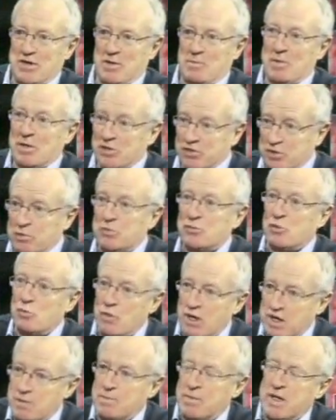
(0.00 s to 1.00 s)
because he was
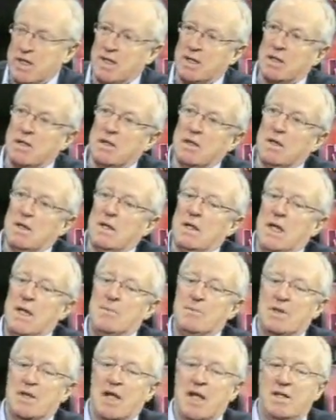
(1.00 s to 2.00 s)
already being
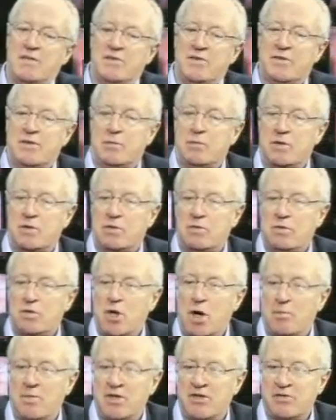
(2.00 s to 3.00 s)
implicated. There were
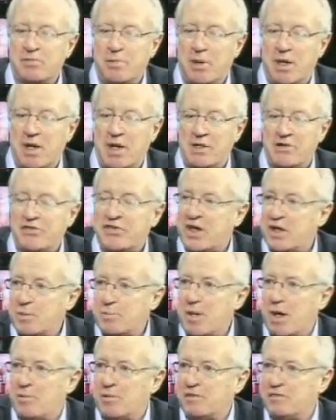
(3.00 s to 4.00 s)
comments by State
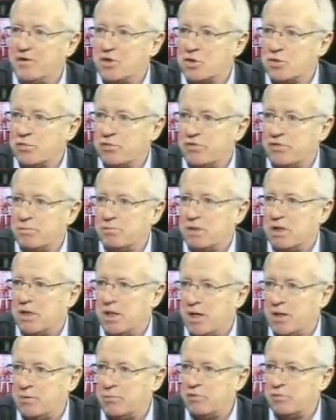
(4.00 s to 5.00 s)
Department officials that bin
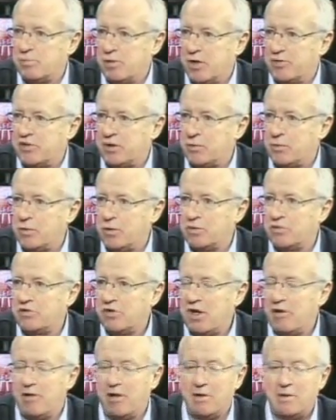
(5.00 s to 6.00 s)
Laden was plotting world
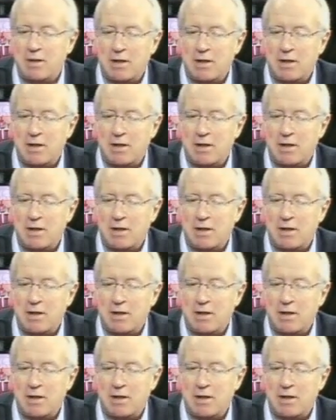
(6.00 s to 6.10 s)
terror.